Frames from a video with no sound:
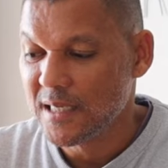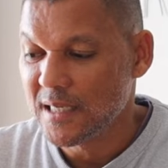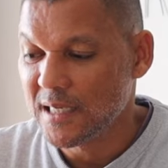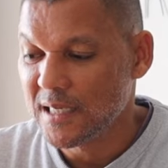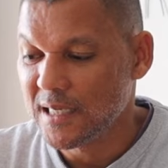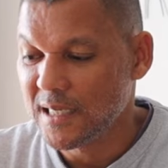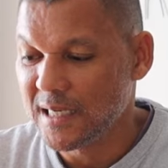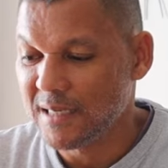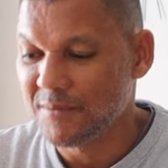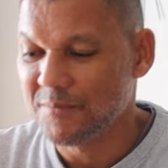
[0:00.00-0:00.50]

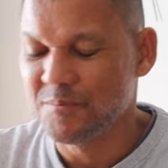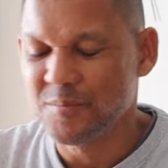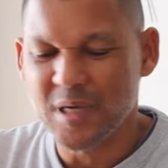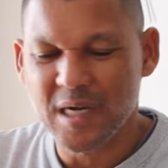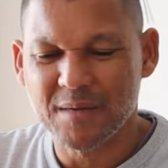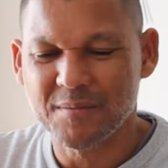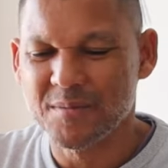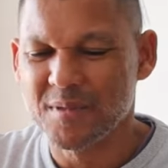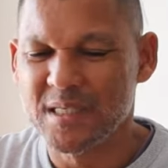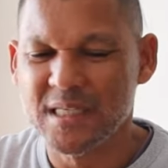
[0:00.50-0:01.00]

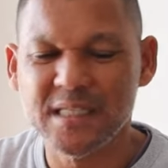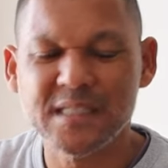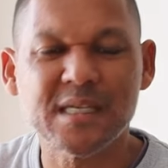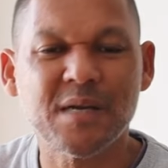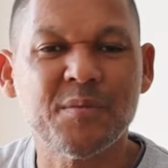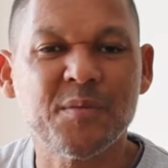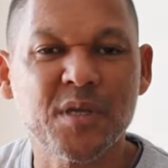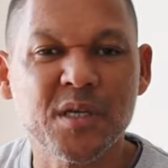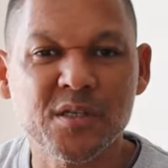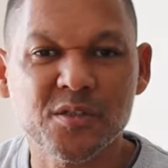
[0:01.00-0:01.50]
I need
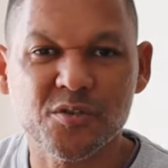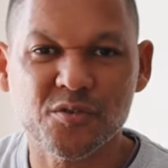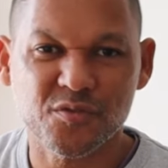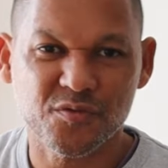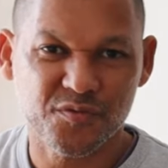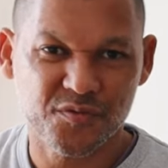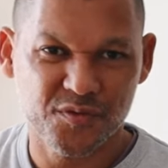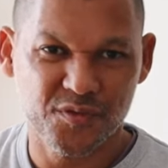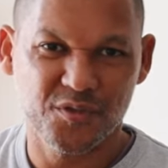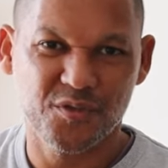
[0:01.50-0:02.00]
something sort
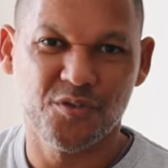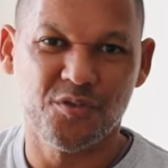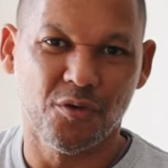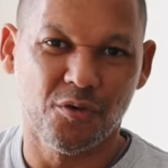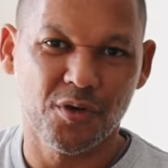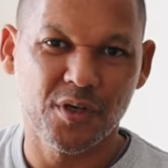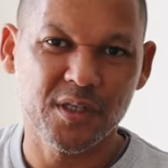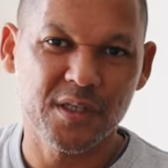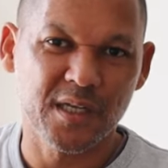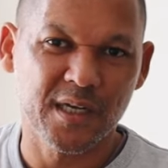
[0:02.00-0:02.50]
of
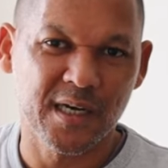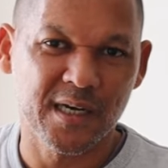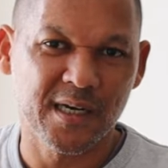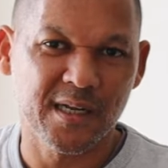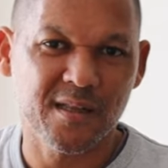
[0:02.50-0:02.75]
during the run.